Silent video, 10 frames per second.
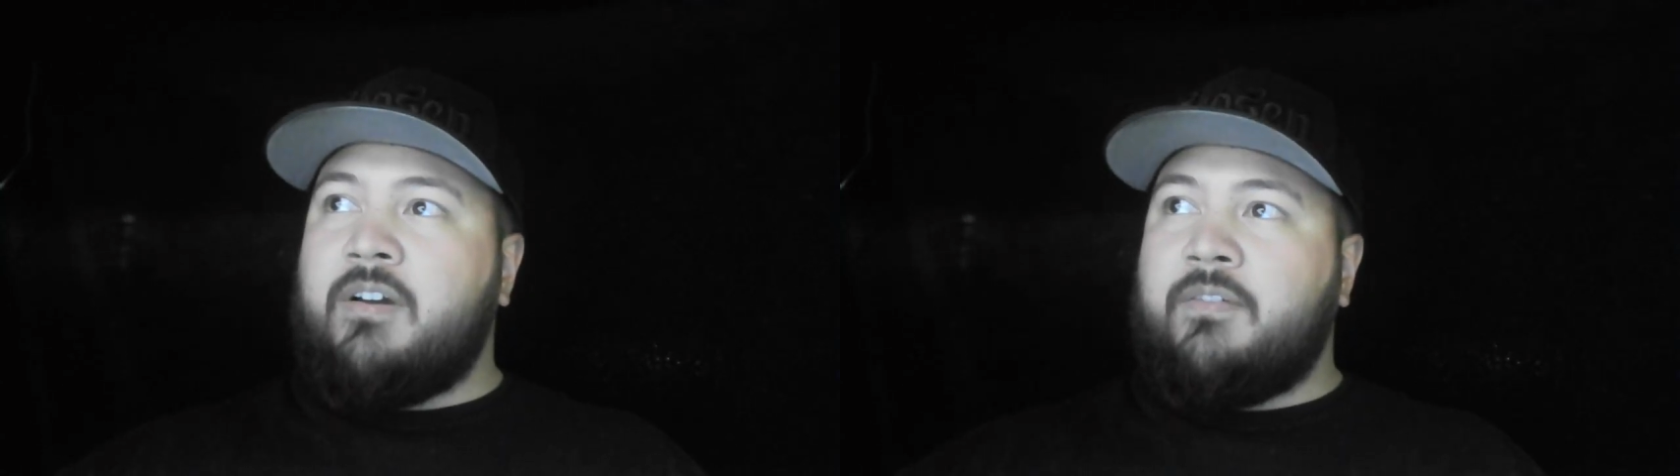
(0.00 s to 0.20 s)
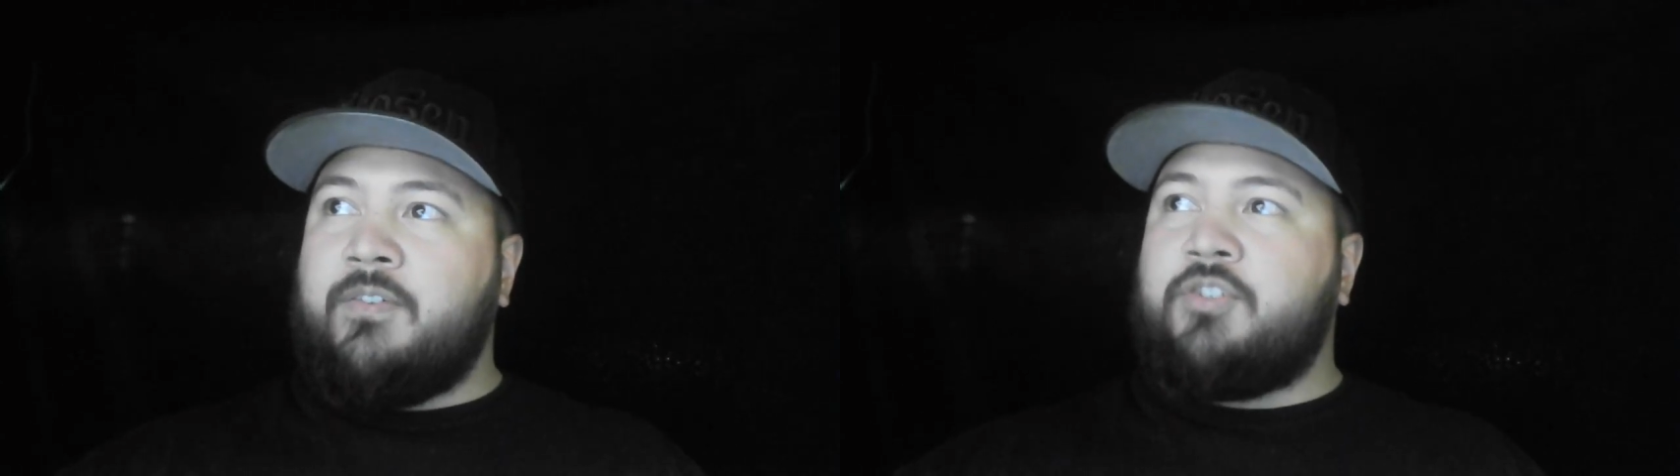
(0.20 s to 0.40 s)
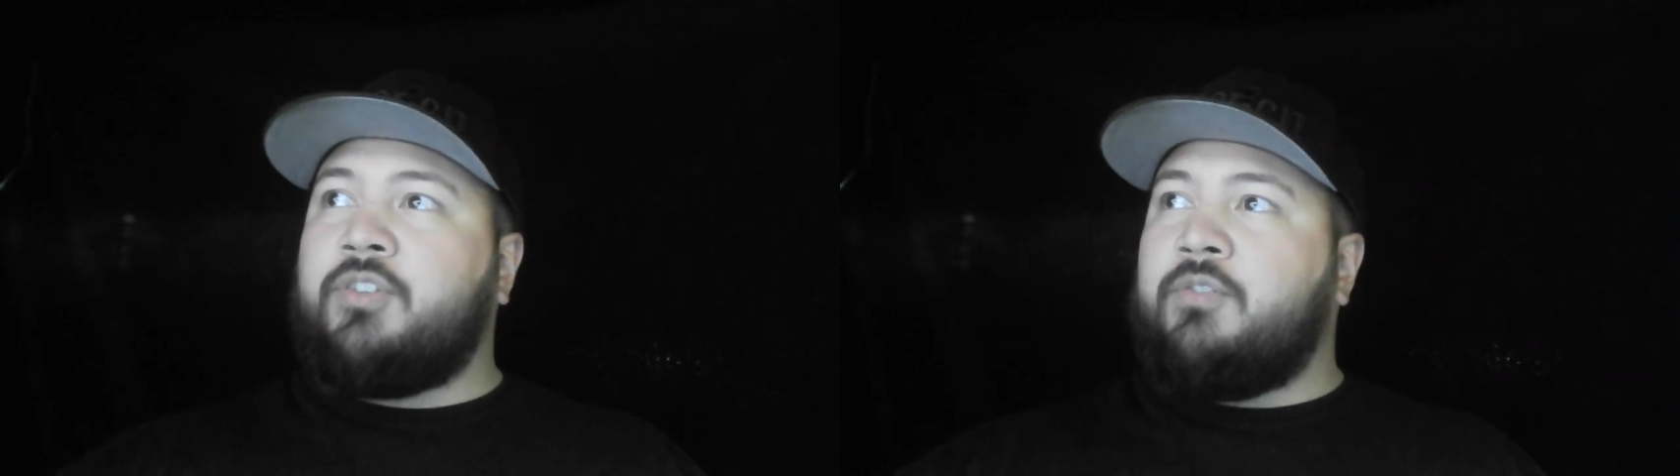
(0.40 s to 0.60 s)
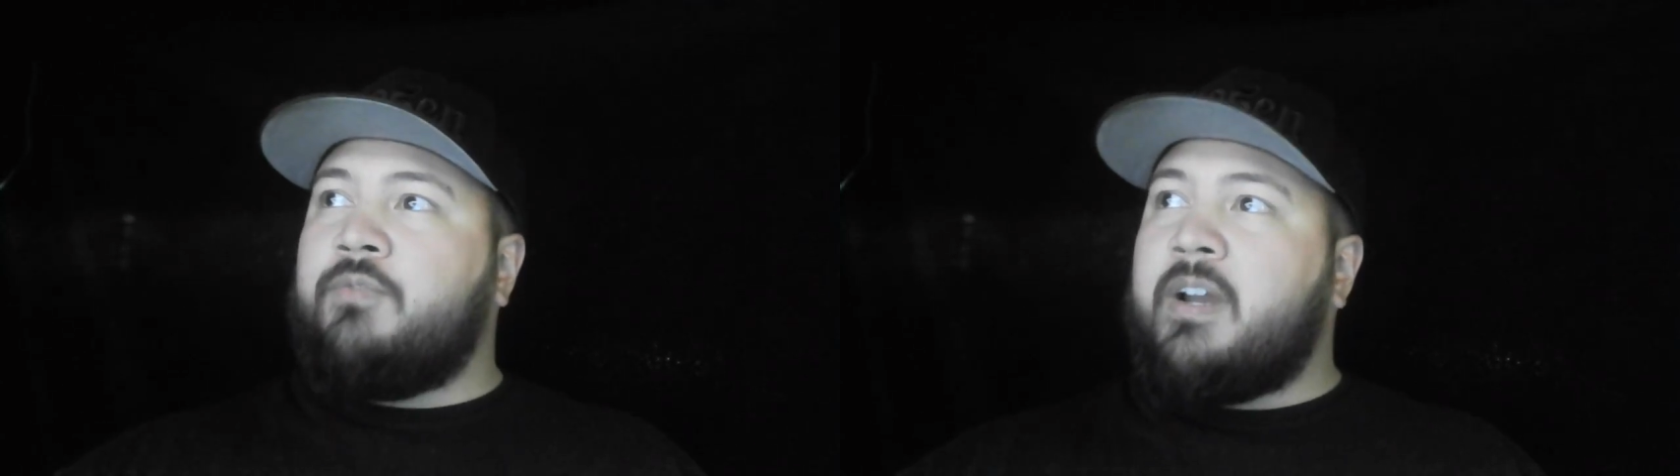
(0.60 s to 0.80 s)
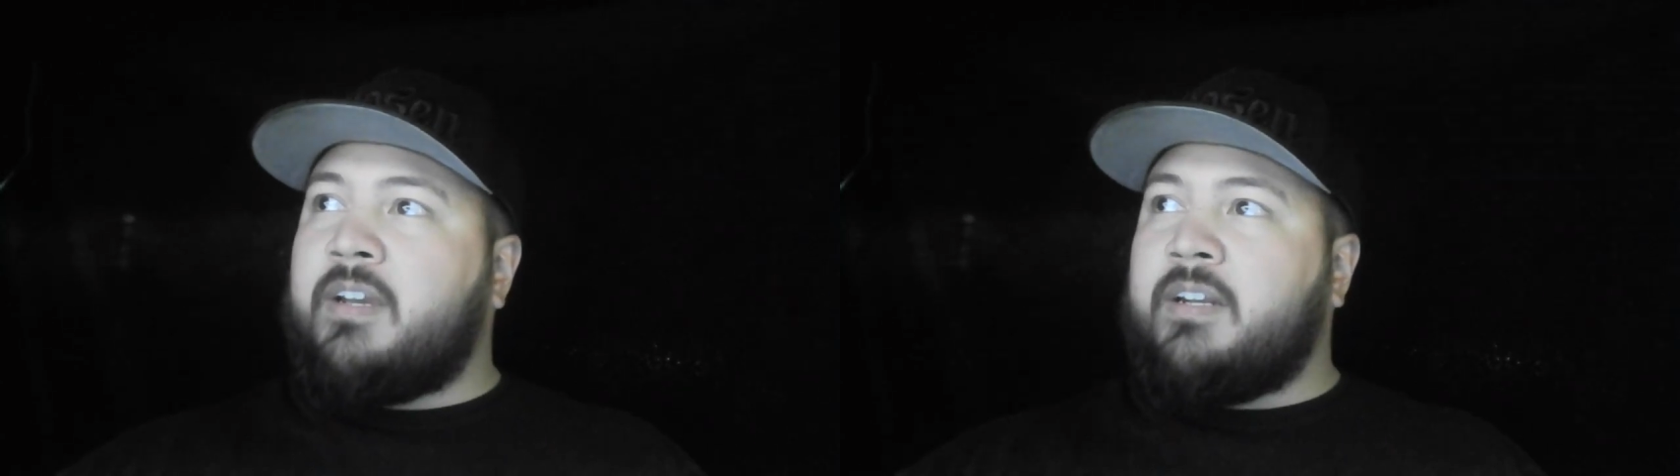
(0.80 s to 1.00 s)
officially
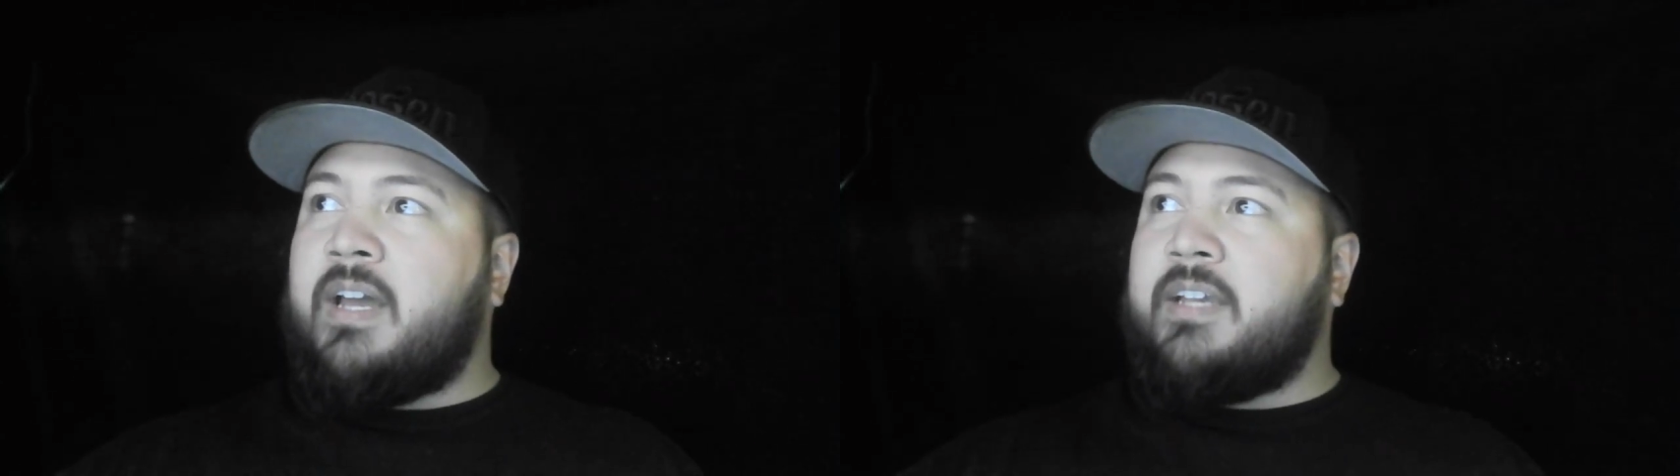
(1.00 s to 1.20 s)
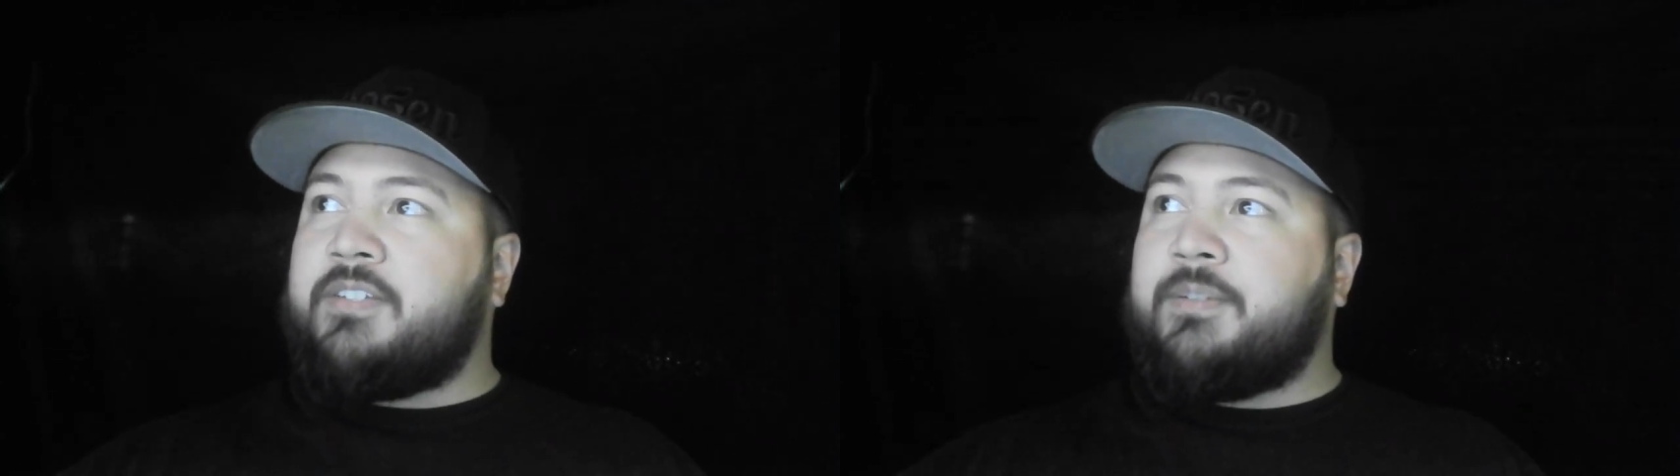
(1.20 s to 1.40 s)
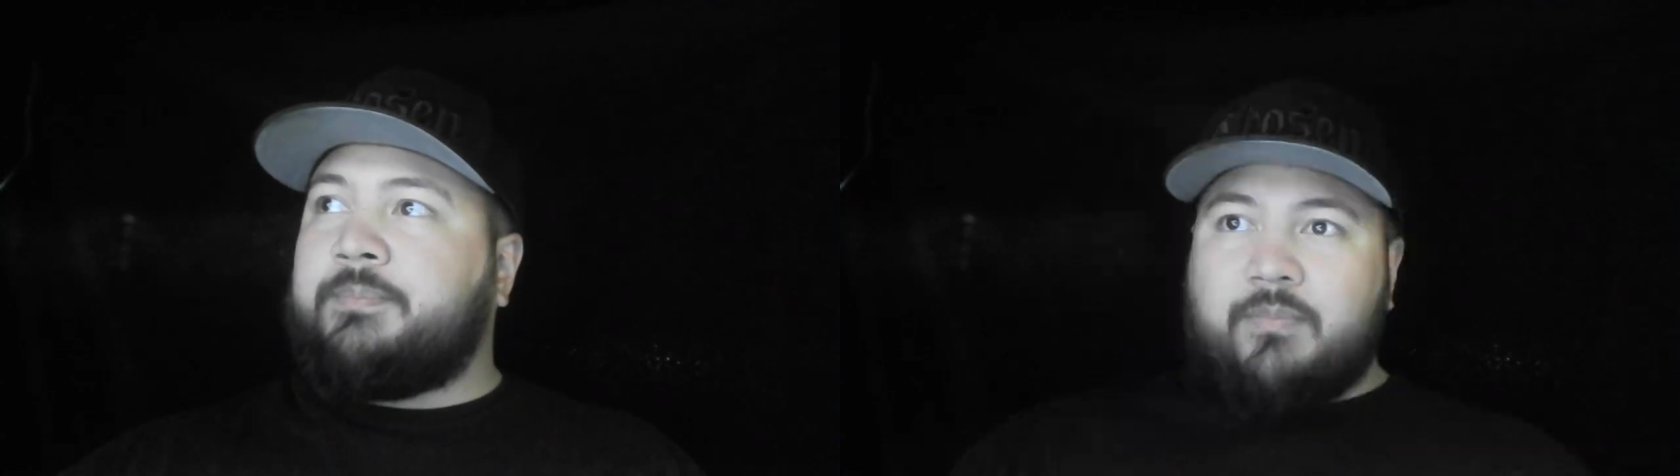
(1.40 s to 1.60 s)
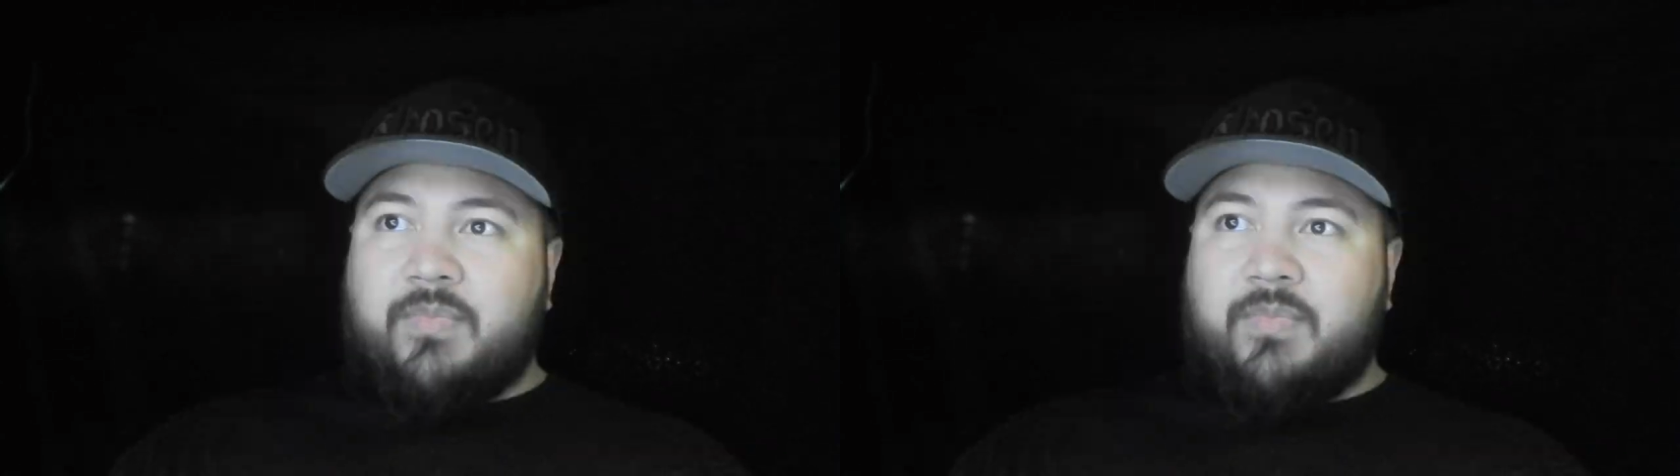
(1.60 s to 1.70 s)
recognized.